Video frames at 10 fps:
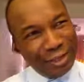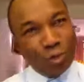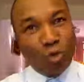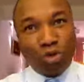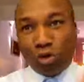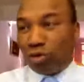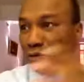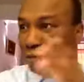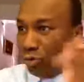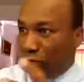to just
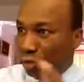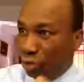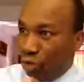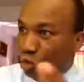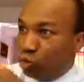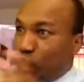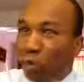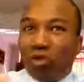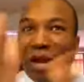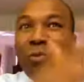use
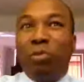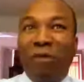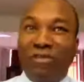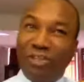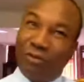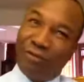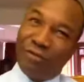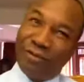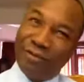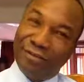what other people have discovered.
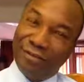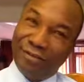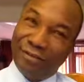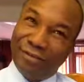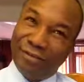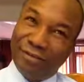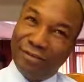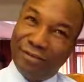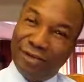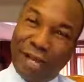
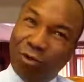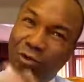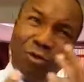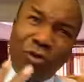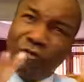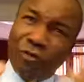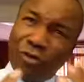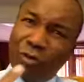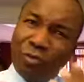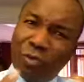I don't know if
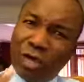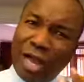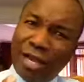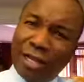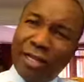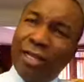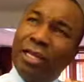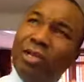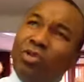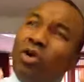people get it.
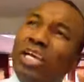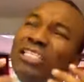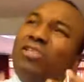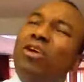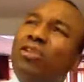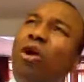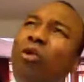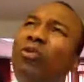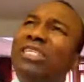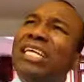You know, it's not
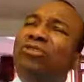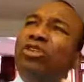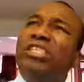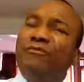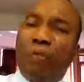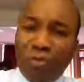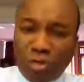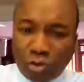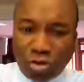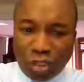always interesting for me
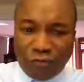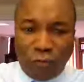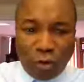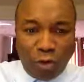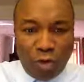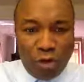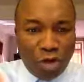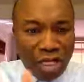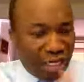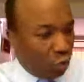to just follow
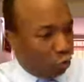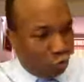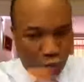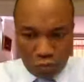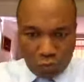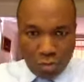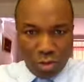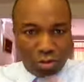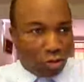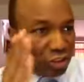the rule.
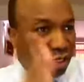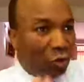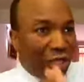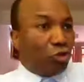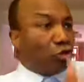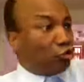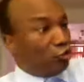Just say, okay, just do